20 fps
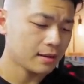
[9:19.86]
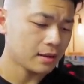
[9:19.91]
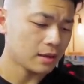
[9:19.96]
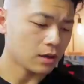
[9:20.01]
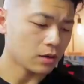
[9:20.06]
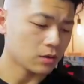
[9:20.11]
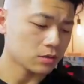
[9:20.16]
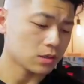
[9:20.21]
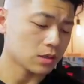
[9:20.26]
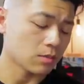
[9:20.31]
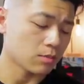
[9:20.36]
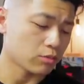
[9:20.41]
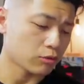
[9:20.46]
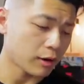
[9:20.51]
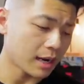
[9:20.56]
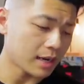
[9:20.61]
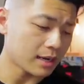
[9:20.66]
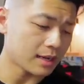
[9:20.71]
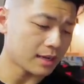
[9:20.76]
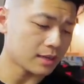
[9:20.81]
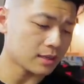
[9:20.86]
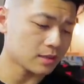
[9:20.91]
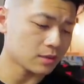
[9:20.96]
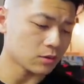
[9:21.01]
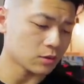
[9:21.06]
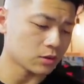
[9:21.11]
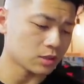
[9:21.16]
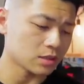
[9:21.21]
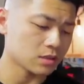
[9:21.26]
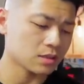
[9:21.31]
you know, some brightness
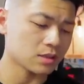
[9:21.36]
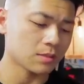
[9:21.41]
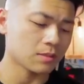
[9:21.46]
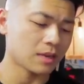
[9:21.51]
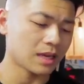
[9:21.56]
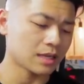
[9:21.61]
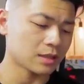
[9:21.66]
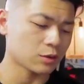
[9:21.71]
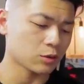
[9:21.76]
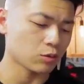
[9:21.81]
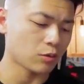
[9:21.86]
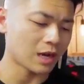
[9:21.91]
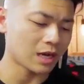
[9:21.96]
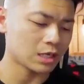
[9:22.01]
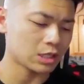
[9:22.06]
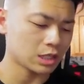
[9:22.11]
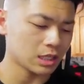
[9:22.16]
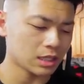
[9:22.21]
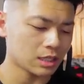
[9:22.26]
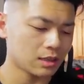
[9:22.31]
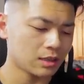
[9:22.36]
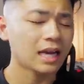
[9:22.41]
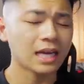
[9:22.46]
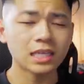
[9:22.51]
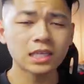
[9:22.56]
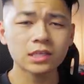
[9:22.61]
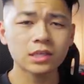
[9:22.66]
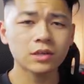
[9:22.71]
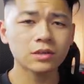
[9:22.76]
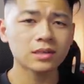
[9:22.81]
or just some like direction, and
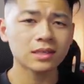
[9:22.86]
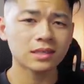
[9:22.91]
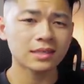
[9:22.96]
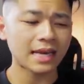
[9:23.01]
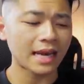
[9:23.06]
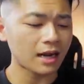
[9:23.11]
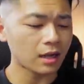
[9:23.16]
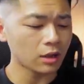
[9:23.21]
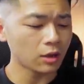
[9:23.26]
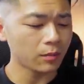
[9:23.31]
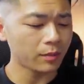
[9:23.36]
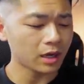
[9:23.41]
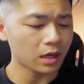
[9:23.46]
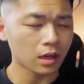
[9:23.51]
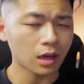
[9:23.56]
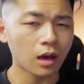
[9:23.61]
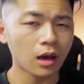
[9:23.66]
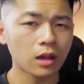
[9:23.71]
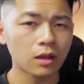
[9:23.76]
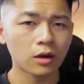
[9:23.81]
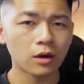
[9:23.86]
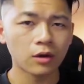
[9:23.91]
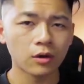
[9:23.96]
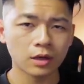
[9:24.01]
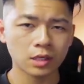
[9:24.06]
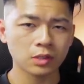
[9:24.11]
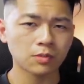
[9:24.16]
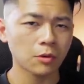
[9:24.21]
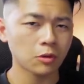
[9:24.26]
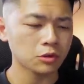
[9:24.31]
just use it to add a little bit of color,
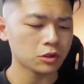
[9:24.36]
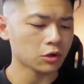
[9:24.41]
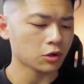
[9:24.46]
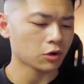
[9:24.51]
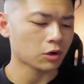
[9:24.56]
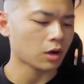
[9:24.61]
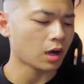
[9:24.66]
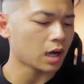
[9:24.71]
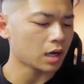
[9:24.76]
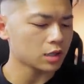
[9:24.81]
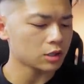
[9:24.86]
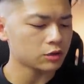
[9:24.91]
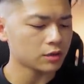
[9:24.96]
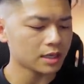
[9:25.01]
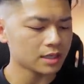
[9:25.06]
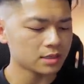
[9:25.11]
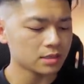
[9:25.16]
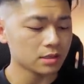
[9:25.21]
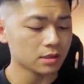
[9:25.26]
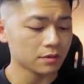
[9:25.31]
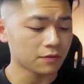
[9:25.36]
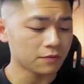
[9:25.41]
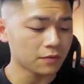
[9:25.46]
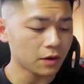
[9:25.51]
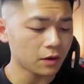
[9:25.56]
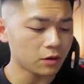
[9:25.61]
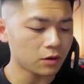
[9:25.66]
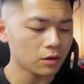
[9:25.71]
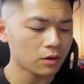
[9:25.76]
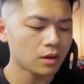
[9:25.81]
exposure, or contrast to the
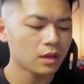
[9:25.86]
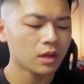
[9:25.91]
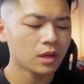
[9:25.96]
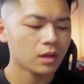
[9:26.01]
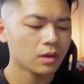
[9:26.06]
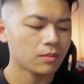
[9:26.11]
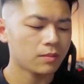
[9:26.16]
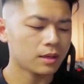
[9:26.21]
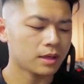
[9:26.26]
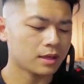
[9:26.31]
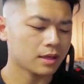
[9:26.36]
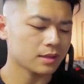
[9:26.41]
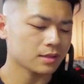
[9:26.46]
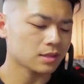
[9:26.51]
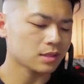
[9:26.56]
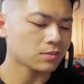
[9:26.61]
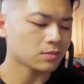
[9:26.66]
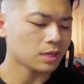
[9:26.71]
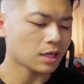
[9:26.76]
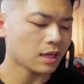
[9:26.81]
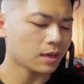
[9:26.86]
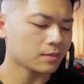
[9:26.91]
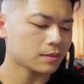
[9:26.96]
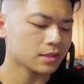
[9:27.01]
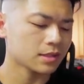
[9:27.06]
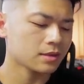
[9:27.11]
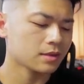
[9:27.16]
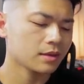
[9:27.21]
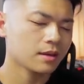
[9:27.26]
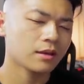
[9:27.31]
photo, because
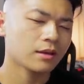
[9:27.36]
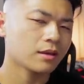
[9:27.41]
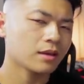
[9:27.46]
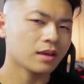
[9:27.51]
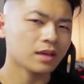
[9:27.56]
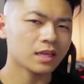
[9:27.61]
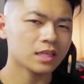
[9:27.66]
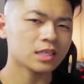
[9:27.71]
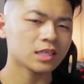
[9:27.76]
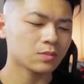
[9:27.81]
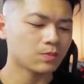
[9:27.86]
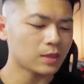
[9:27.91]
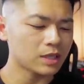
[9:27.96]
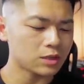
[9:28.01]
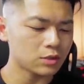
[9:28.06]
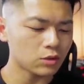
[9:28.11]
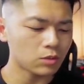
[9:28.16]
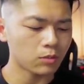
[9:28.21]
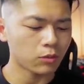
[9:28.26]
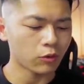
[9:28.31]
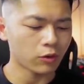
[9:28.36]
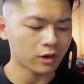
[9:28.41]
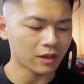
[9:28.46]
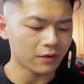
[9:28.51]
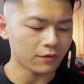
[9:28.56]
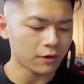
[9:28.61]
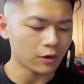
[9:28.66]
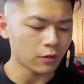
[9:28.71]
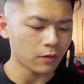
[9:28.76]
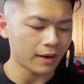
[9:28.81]
sometimes it can just be too boring
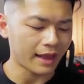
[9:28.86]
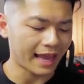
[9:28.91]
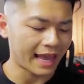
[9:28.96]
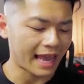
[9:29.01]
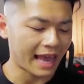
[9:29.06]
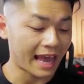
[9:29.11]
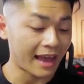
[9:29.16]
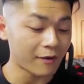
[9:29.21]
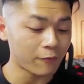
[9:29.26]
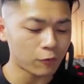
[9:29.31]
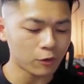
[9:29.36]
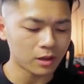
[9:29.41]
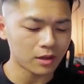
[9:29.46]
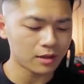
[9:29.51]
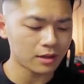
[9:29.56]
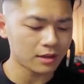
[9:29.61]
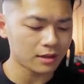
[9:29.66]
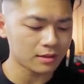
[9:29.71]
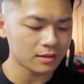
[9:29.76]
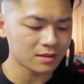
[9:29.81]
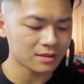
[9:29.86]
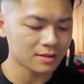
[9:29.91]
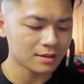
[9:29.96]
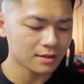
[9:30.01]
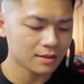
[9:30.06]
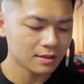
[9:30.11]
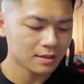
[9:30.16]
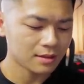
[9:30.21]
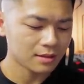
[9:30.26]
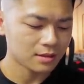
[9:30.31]
if you don't have one of these.
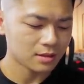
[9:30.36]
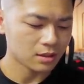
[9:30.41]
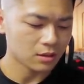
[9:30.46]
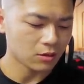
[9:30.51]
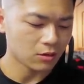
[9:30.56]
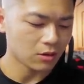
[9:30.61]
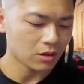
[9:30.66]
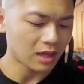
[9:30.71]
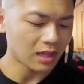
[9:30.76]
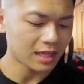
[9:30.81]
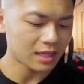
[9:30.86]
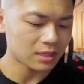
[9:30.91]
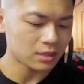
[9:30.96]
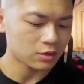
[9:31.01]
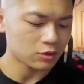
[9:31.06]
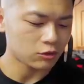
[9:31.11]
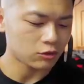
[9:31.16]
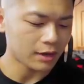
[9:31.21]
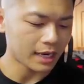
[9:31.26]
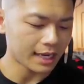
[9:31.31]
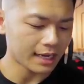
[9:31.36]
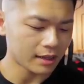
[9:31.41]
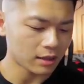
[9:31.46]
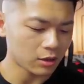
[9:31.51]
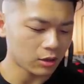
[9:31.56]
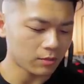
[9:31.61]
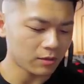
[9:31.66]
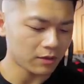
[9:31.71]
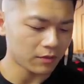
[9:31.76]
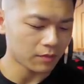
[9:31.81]
So I like to drag it a
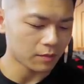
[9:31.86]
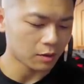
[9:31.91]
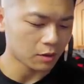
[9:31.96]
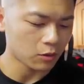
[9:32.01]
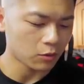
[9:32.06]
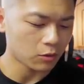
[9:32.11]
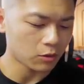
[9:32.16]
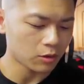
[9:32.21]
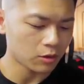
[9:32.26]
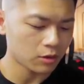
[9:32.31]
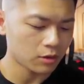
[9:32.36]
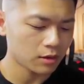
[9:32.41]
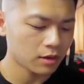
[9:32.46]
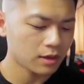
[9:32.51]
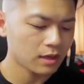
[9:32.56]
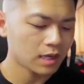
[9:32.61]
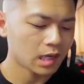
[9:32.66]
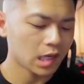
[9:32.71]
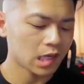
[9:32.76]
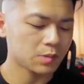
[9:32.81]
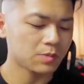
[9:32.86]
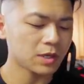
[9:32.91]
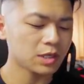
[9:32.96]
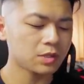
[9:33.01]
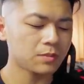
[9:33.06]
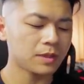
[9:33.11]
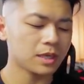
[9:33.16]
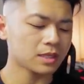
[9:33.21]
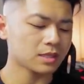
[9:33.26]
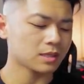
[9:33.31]
little bit from the corner,
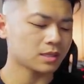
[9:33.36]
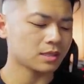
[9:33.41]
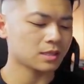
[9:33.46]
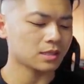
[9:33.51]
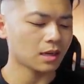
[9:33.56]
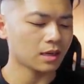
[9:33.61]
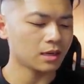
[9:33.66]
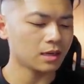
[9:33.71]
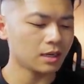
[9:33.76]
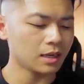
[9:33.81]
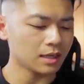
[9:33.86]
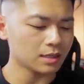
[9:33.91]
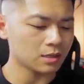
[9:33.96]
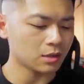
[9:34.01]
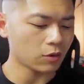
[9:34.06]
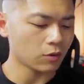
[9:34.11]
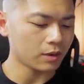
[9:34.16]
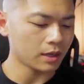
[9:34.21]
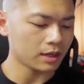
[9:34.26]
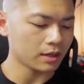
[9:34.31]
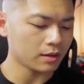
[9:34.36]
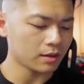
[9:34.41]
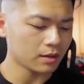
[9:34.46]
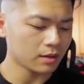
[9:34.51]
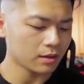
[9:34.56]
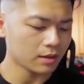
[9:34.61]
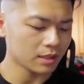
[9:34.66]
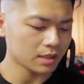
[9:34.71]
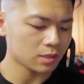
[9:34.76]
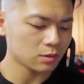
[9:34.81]
especially because the sun is going
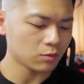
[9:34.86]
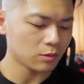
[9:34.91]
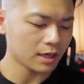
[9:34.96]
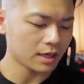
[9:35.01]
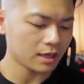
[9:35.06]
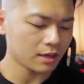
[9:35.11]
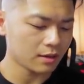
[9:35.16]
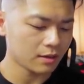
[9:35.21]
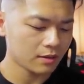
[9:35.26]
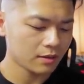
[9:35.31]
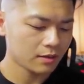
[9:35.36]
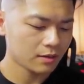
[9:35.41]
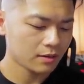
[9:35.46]
this way,